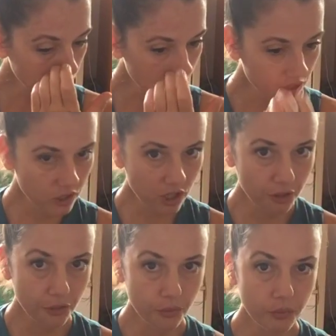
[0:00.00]
There are
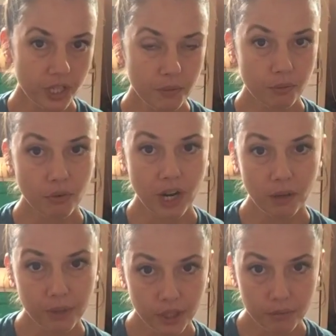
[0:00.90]
3
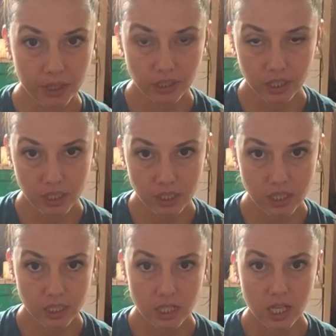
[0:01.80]
primary
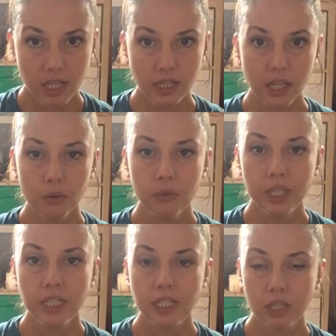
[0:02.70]
bandhas that
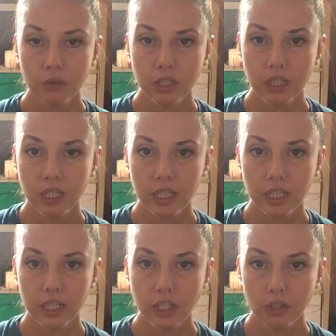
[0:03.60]
we deal with
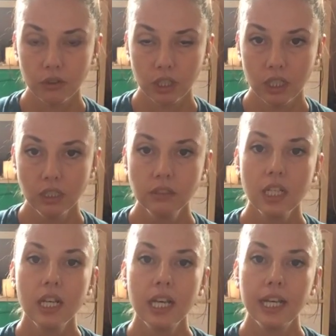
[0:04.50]
in yoga.
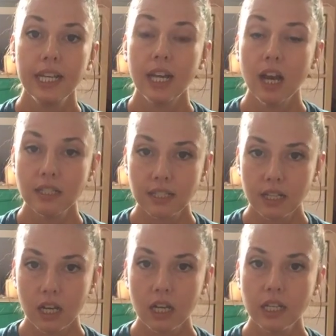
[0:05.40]
In
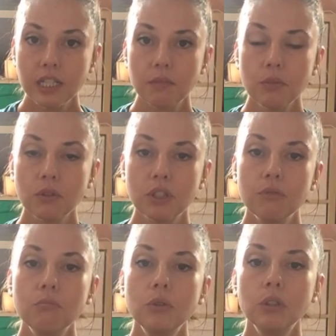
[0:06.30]
asana, it's mostly
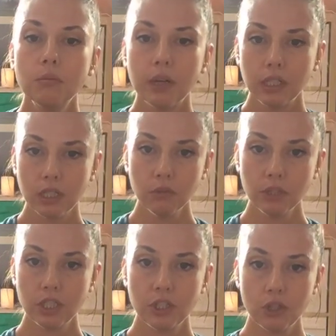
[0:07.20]
mula bandha,
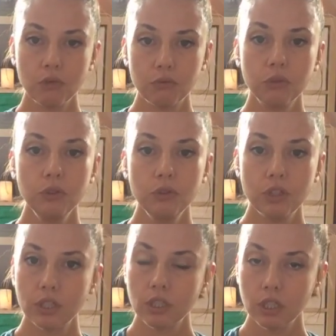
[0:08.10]
which is the
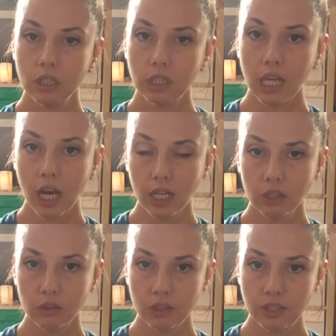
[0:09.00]
root lock
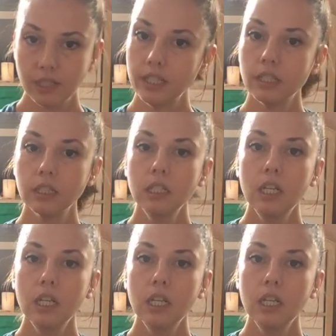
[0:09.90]
or seal.